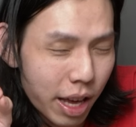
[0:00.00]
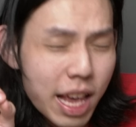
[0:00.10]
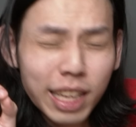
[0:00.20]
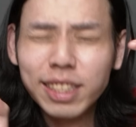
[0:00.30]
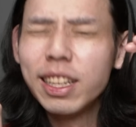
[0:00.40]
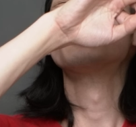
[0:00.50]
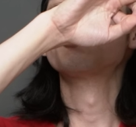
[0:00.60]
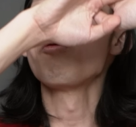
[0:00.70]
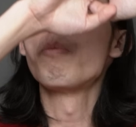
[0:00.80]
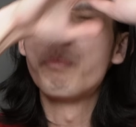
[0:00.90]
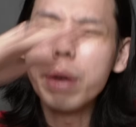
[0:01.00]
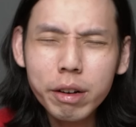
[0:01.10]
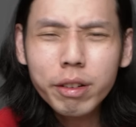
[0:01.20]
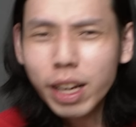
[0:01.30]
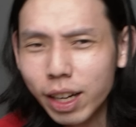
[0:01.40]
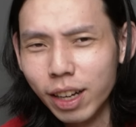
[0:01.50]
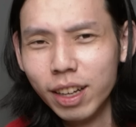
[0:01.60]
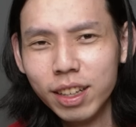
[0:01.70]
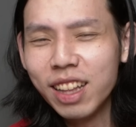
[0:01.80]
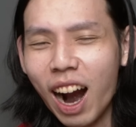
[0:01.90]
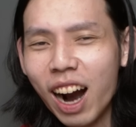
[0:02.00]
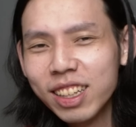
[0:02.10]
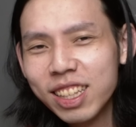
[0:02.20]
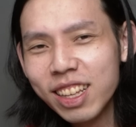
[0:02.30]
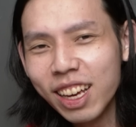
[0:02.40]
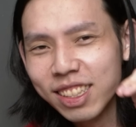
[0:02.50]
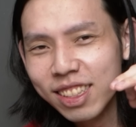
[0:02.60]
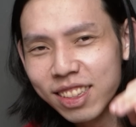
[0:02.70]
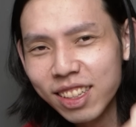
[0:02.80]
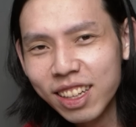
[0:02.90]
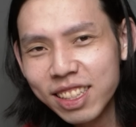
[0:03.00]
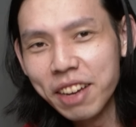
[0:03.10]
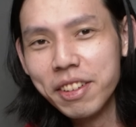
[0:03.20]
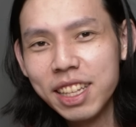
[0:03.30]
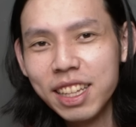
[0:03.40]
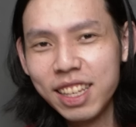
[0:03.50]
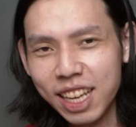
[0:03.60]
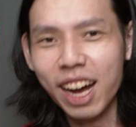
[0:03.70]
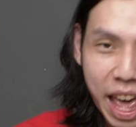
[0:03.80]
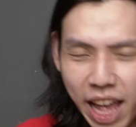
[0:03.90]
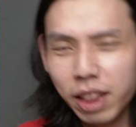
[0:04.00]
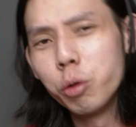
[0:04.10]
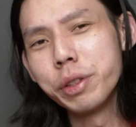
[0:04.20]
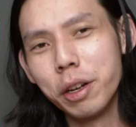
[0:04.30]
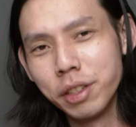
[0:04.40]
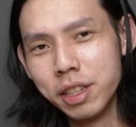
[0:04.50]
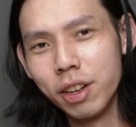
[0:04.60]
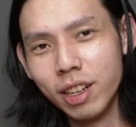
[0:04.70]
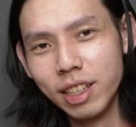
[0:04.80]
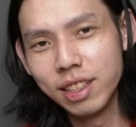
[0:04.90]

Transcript: is superior than the RTX 3070 Ti at $2,000.